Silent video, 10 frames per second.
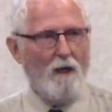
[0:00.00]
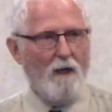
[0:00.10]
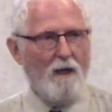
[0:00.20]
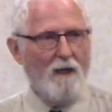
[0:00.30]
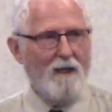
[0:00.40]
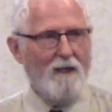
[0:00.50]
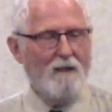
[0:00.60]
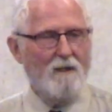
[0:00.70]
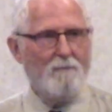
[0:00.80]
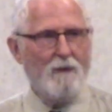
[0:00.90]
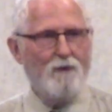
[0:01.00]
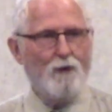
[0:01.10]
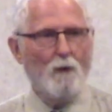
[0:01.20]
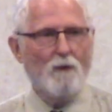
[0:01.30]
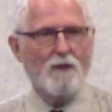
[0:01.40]
an
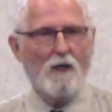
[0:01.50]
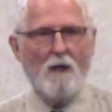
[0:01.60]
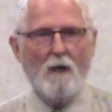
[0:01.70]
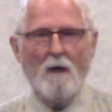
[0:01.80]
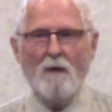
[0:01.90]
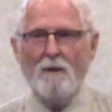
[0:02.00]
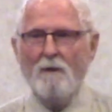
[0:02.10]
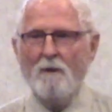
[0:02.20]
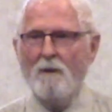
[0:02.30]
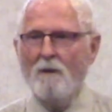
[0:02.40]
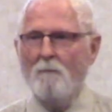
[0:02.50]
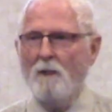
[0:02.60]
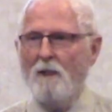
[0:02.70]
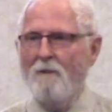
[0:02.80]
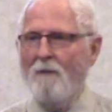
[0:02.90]
individual's heart can be
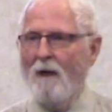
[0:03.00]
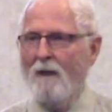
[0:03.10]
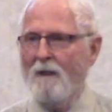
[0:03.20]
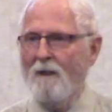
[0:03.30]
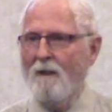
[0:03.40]
divided.